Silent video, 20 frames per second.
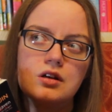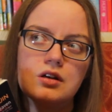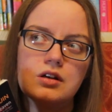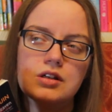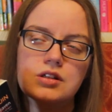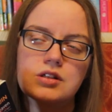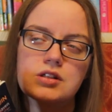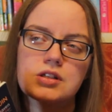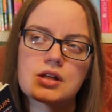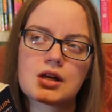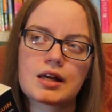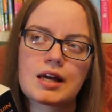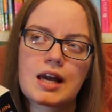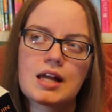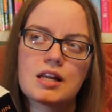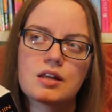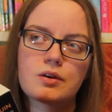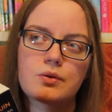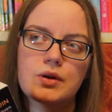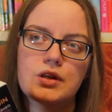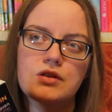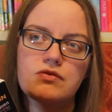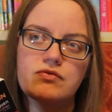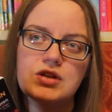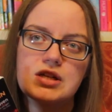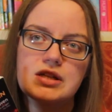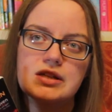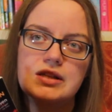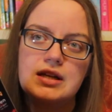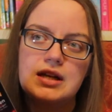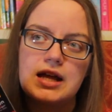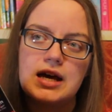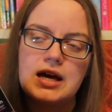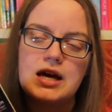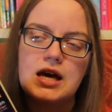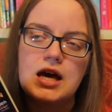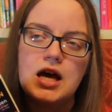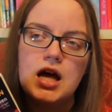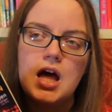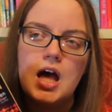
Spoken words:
Ursula K. Le Guin recently.